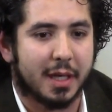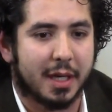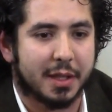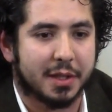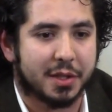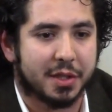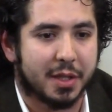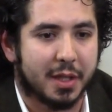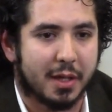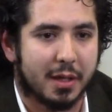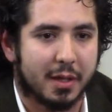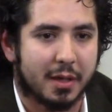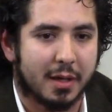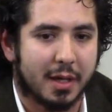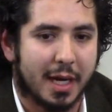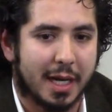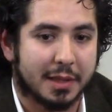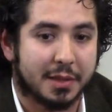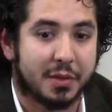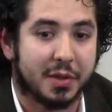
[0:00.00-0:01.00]
share
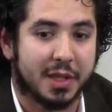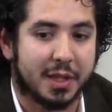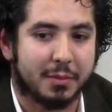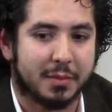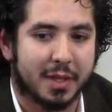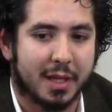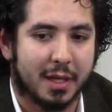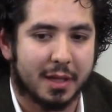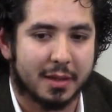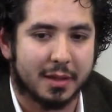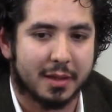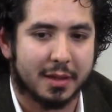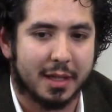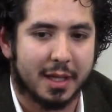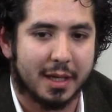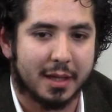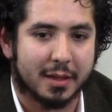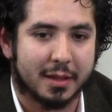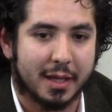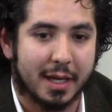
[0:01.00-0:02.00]
a dream that
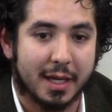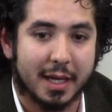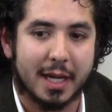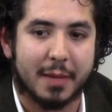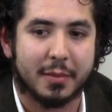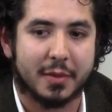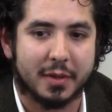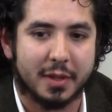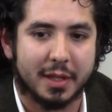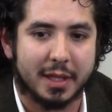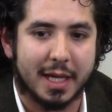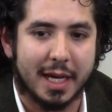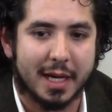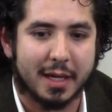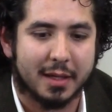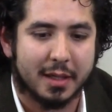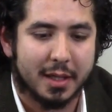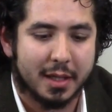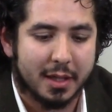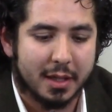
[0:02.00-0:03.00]
alhamdulillah,